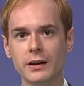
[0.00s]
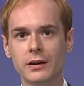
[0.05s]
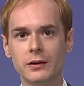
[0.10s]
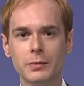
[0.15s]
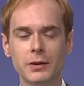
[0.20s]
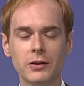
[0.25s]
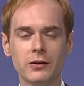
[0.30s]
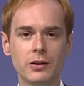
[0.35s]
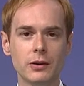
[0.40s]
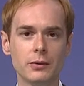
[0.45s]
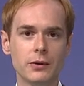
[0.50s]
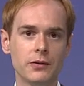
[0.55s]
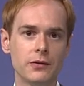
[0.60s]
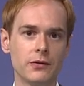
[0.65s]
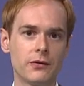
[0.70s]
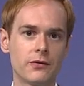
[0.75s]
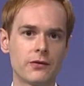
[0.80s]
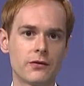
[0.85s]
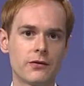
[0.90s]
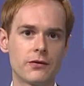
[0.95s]
especially with
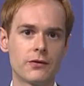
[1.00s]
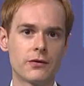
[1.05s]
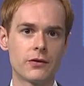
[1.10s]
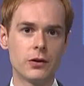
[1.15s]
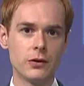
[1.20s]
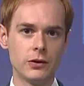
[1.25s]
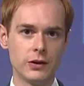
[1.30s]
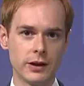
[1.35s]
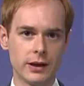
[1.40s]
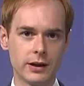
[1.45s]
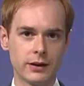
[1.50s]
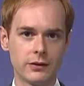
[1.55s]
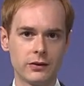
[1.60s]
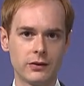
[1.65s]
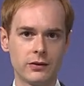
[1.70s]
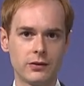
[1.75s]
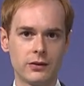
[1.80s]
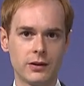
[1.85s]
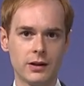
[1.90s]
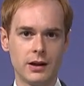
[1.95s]

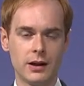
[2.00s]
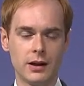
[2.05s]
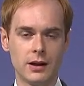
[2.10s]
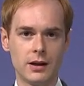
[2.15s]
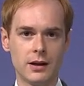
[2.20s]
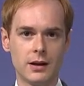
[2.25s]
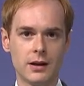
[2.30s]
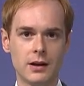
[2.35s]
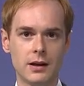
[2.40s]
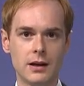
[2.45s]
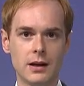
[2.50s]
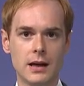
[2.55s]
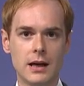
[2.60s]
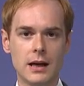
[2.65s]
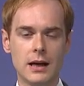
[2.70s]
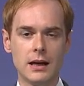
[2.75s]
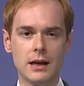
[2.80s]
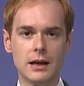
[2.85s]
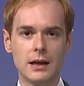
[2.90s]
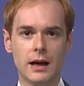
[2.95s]
Frontex,
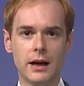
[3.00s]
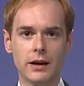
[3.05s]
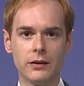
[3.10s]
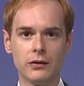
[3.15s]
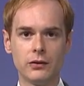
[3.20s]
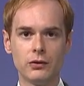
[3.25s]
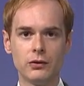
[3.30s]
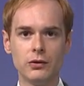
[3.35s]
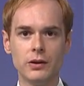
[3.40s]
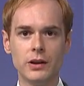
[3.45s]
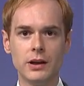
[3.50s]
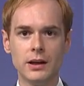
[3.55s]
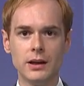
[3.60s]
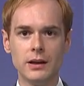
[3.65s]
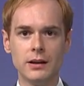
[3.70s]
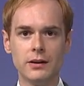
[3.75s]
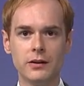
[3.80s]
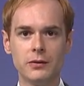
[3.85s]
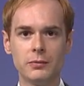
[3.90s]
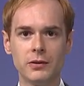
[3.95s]
as to
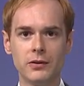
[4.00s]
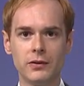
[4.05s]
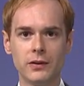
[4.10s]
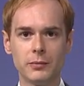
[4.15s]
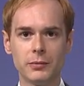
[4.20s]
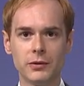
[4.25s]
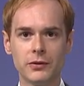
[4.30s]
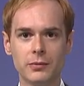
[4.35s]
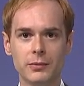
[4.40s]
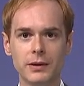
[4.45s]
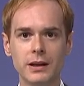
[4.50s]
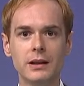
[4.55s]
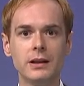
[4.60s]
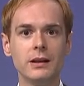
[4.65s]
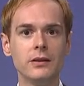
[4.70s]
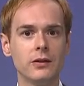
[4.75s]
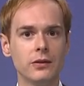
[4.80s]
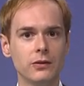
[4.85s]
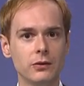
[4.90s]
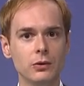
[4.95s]
the specific
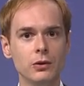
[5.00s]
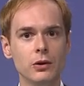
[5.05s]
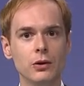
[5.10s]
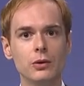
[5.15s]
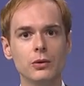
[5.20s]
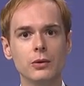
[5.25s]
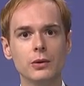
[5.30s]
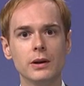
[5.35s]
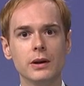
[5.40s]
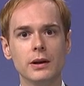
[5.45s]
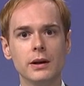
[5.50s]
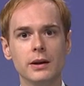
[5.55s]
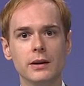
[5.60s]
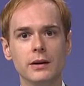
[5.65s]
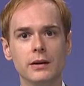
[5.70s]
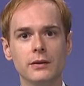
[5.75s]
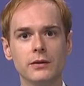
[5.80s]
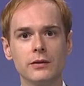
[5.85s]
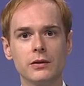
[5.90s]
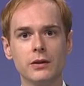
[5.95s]
possibilities. As you know,
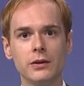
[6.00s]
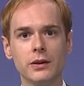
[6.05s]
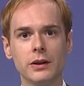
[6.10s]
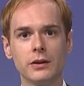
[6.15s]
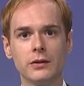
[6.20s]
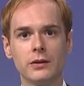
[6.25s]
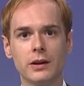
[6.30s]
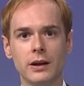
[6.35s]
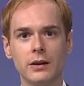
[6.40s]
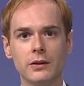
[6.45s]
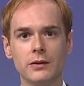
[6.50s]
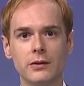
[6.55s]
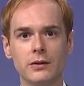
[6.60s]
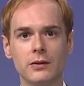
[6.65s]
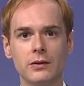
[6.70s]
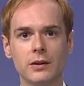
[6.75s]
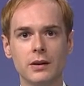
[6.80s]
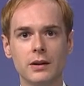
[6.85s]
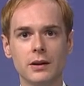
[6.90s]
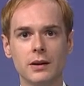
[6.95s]
Frontex has
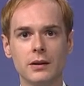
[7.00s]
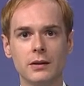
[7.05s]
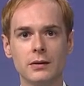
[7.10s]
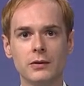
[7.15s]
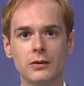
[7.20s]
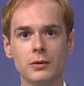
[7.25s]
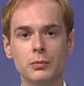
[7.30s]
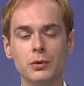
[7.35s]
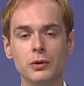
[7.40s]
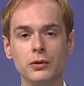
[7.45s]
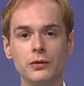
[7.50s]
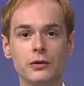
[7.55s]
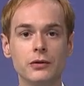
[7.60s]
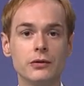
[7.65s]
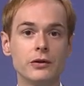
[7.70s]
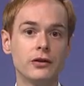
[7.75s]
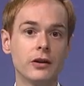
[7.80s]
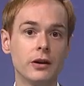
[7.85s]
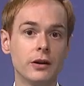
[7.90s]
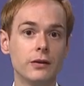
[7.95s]
support for
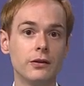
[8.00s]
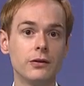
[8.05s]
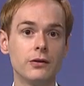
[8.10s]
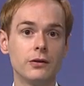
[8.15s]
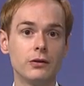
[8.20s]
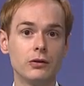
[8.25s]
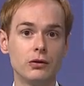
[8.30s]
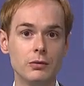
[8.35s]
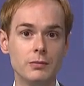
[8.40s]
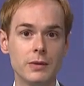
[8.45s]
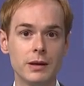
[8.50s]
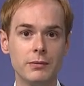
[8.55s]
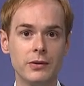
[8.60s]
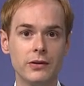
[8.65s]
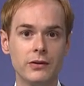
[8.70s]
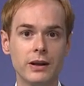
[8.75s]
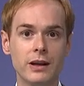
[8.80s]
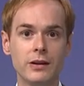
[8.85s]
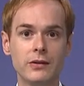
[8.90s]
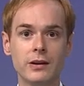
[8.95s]
returns to member
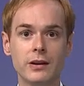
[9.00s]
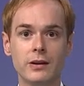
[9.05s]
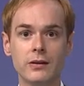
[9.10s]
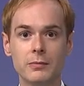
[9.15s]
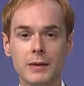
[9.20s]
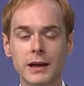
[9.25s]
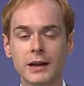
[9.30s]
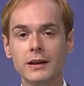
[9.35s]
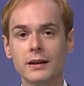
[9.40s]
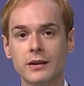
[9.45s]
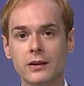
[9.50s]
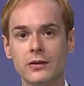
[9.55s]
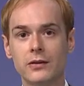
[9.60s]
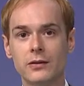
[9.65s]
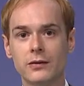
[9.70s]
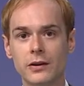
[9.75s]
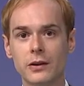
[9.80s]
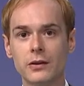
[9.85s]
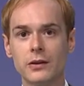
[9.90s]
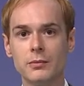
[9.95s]
states in its mandate. It's
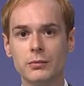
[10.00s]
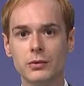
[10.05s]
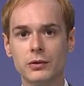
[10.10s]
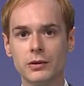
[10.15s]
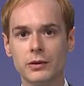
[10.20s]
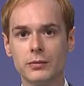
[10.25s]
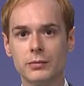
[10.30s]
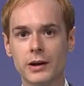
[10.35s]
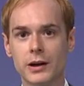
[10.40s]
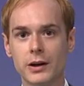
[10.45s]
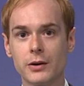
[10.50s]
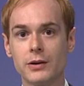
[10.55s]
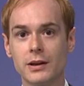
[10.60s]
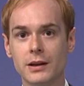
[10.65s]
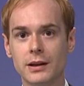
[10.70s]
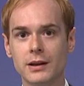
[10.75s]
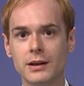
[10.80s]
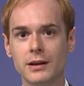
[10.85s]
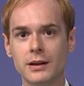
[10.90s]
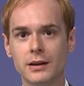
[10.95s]
a very important
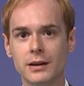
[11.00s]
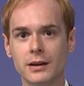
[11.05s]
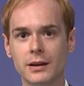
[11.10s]
priority,